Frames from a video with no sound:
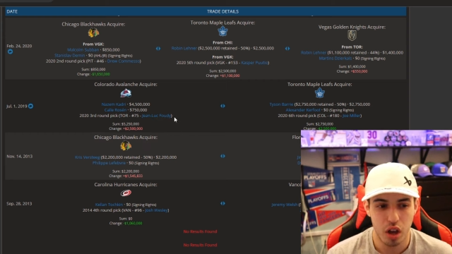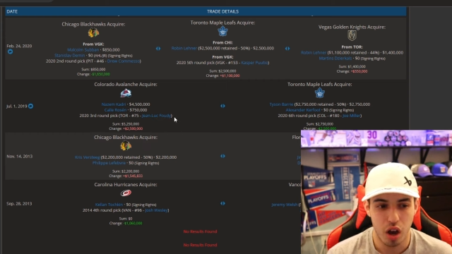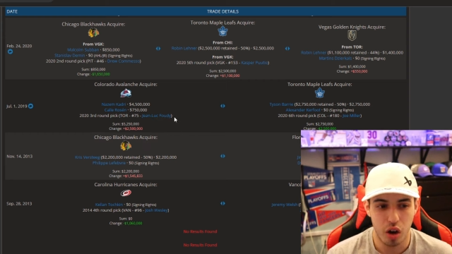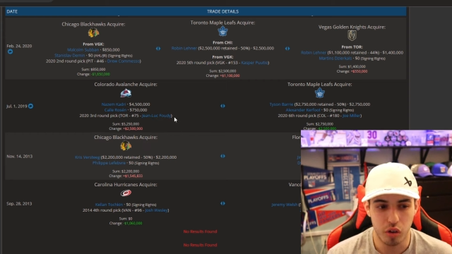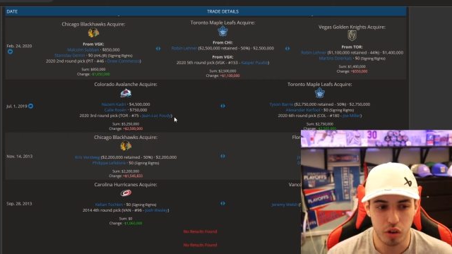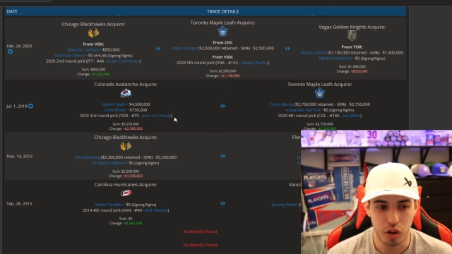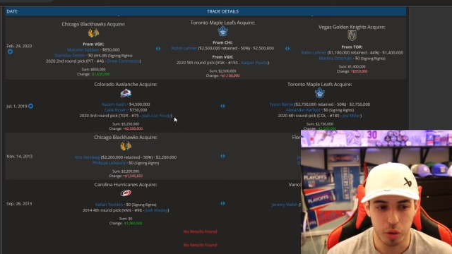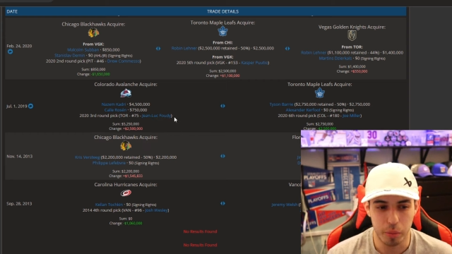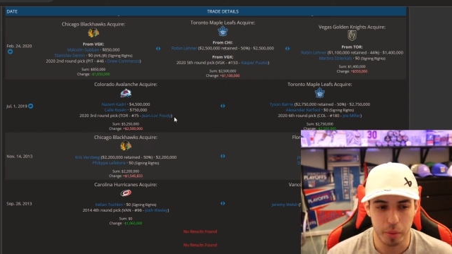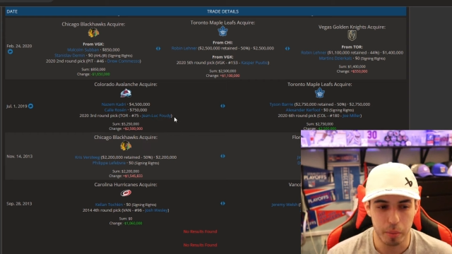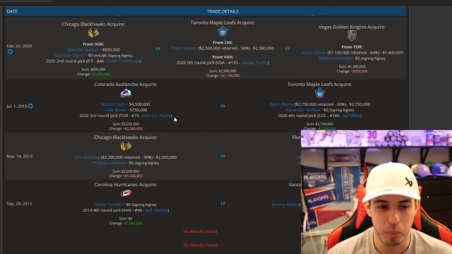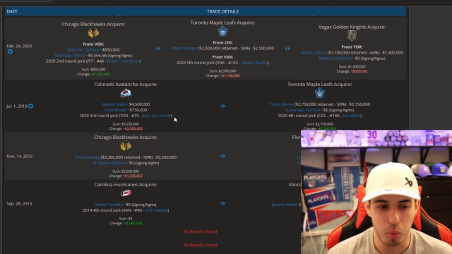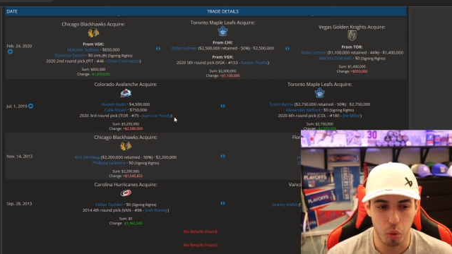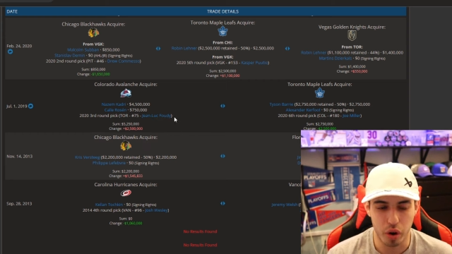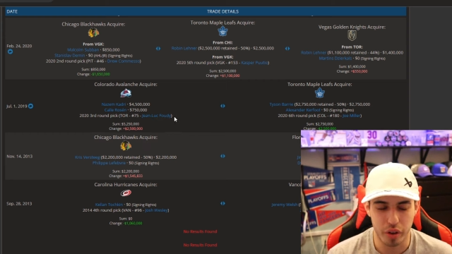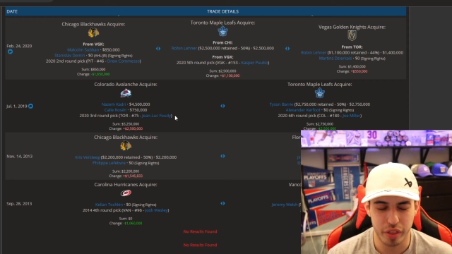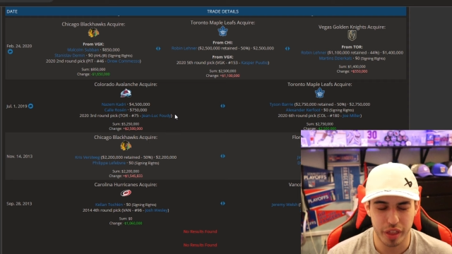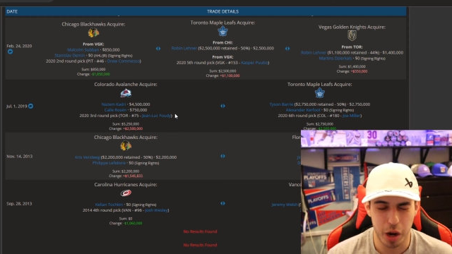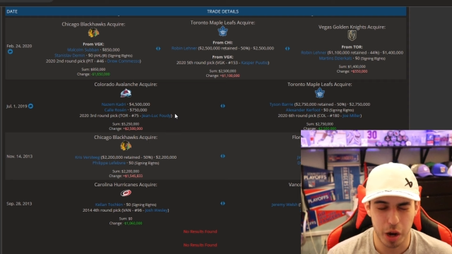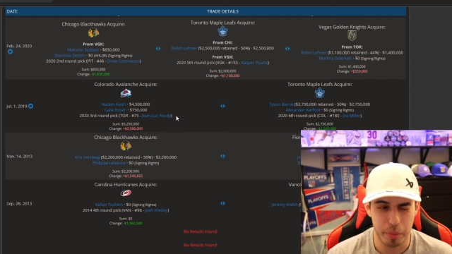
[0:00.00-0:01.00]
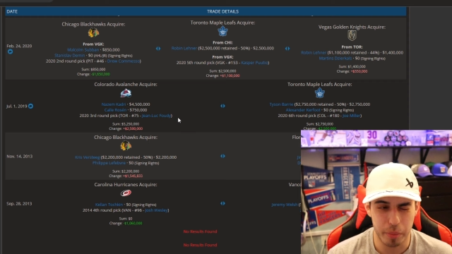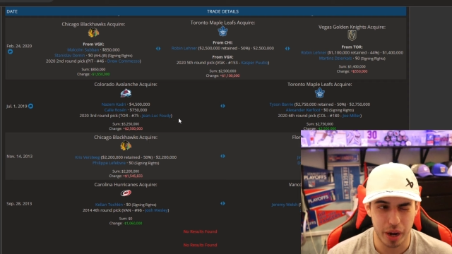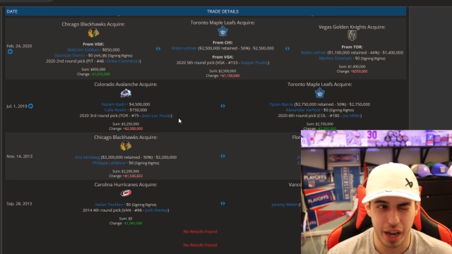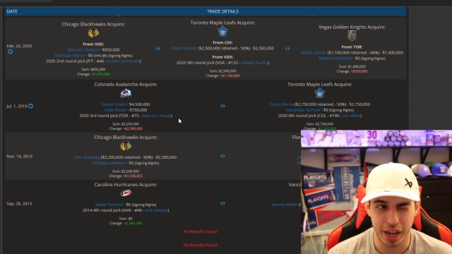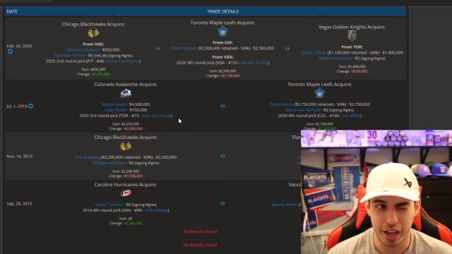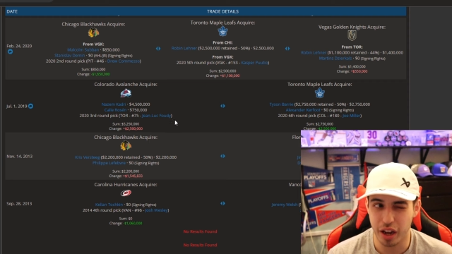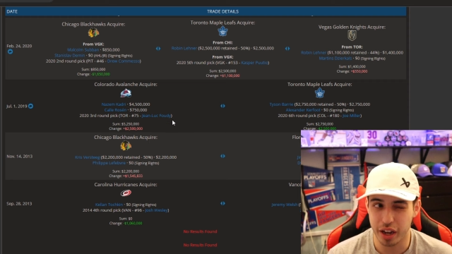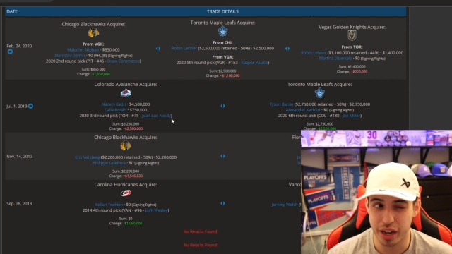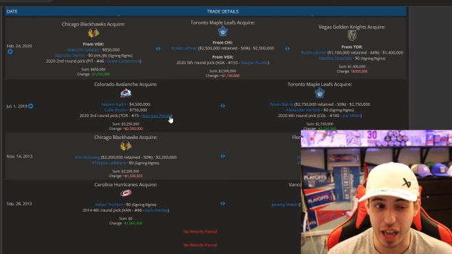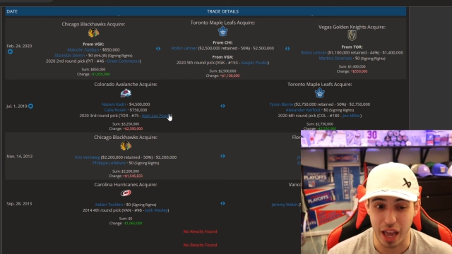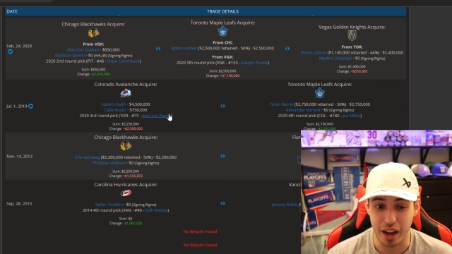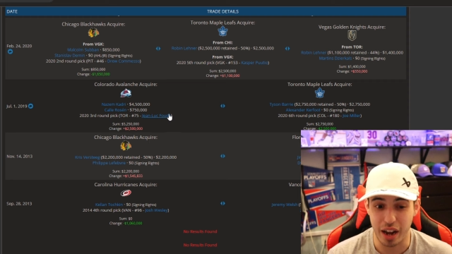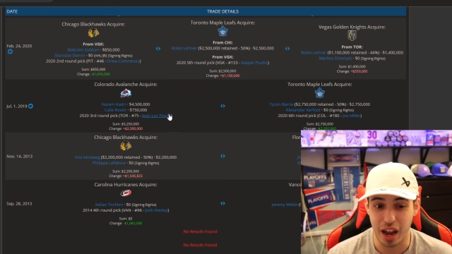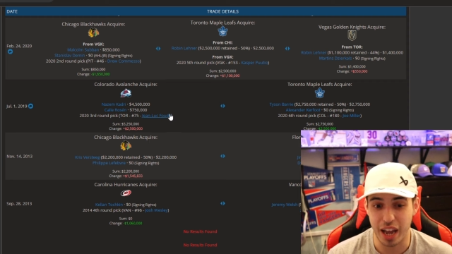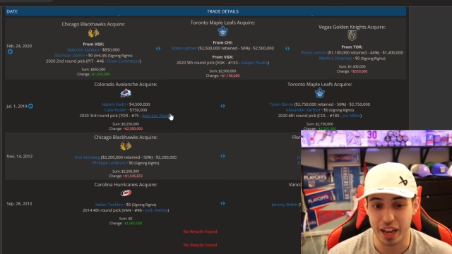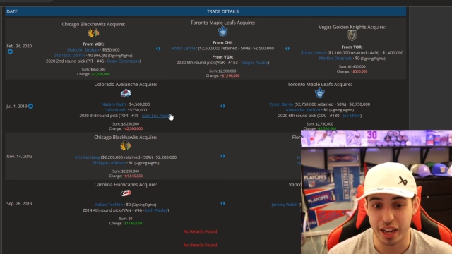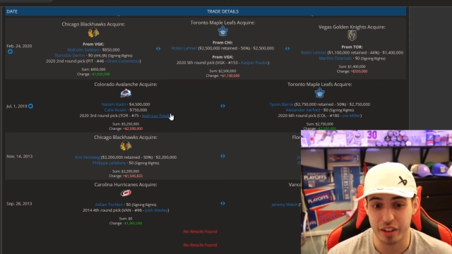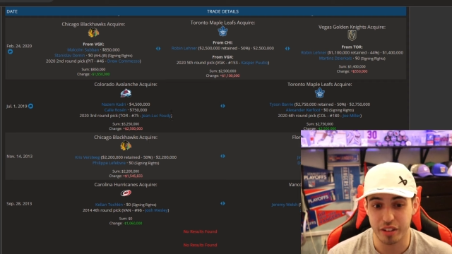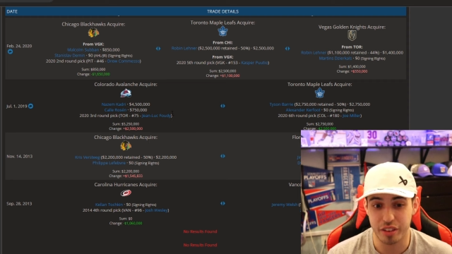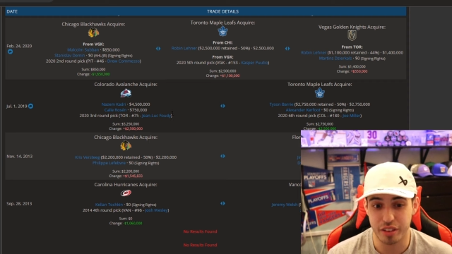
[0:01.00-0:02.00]
a little bit more there. But
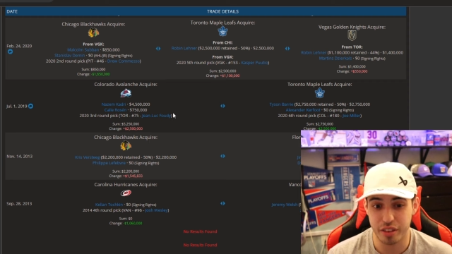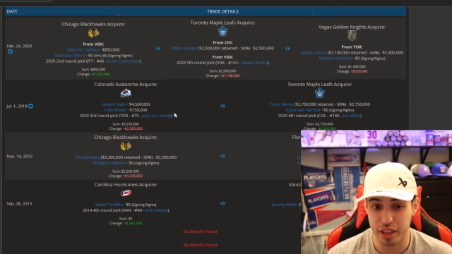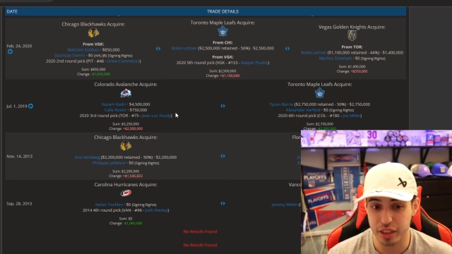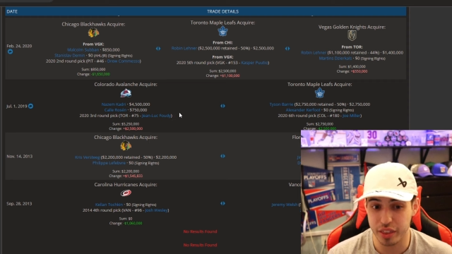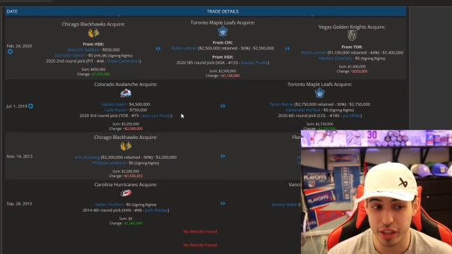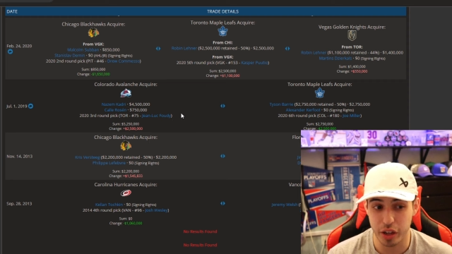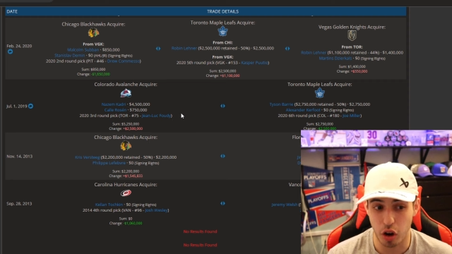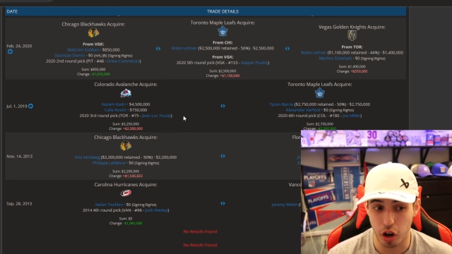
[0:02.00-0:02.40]
I could see the